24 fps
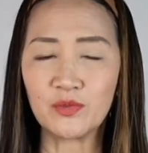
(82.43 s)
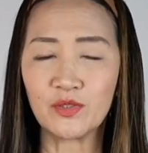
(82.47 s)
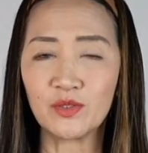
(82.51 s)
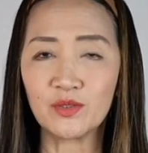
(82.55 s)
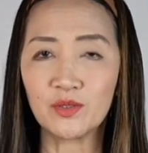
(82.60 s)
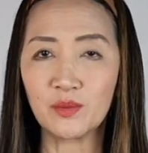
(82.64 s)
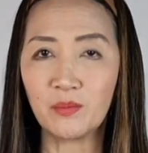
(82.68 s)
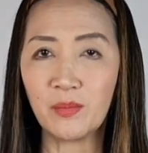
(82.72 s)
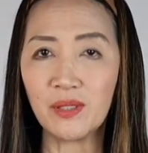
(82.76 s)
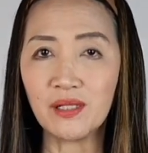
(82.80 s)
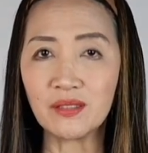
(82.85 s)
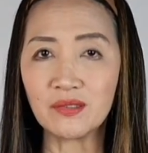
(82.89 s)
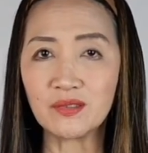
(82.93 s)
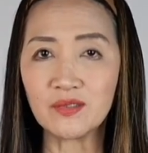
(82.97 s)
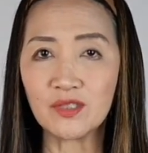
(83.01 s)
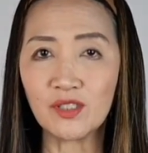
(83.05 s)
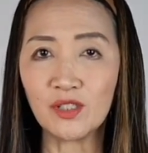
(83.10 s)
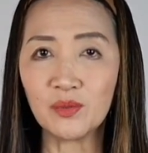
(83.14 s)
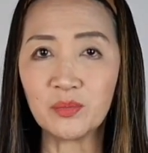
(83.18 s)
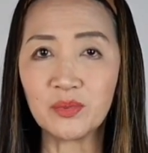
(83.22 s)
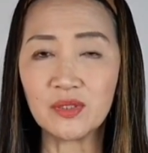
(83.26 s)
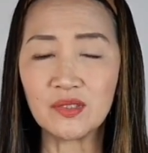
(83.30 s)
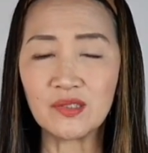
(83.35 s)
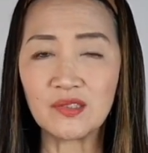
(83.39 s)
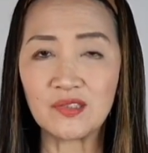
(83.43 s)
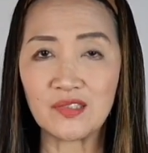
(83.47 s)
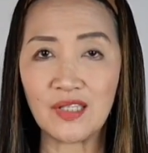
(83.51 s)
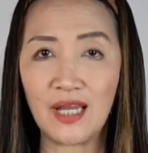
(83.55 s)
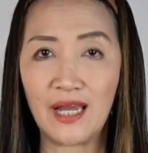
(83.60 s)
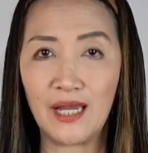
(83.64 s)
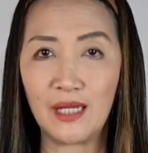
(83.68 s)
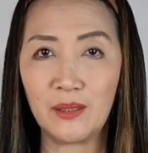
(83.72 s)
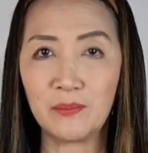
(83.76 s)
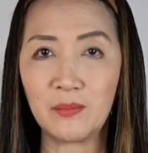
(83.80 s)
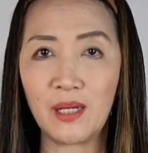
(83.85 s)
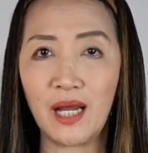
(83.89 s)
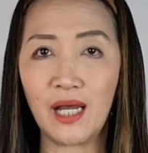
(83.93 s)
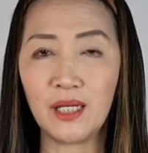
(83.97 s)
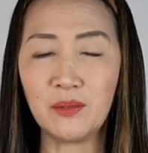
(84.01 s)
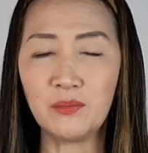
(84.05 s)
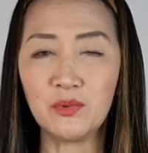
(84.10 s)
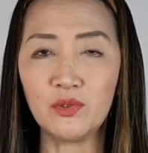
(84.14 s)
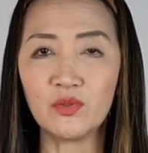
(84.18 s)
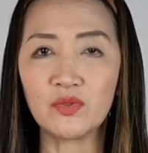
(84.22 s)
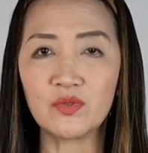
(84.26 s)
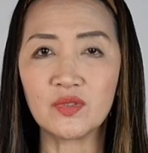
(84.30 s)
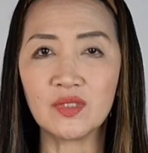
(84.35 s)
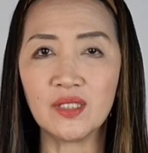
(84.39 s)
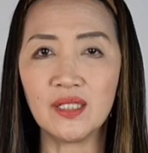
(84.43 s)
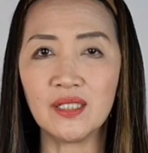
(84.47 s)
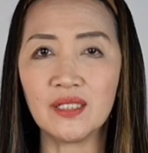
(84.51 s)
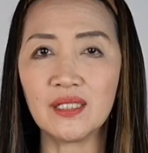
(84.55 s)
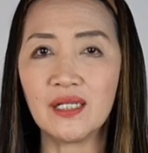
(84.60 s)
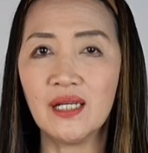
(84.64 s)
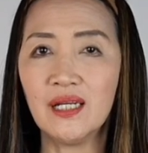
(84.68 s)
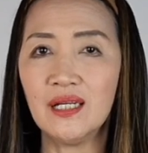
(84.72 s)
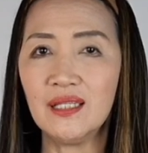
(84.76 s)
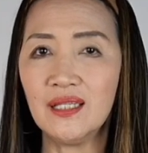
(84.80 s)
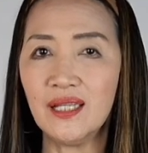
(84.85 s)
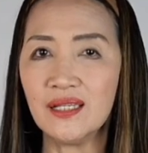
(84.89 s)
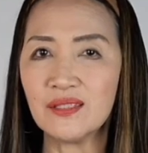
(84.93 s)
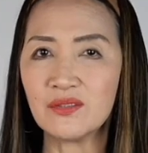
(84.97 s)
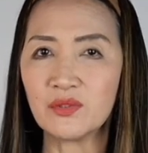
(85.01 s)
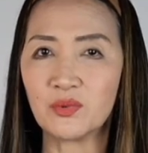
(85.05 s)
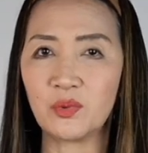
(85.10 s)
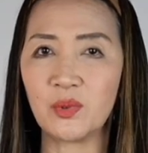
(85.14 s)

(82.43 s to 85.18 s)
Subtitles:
So the milk syrup this time, I'm using less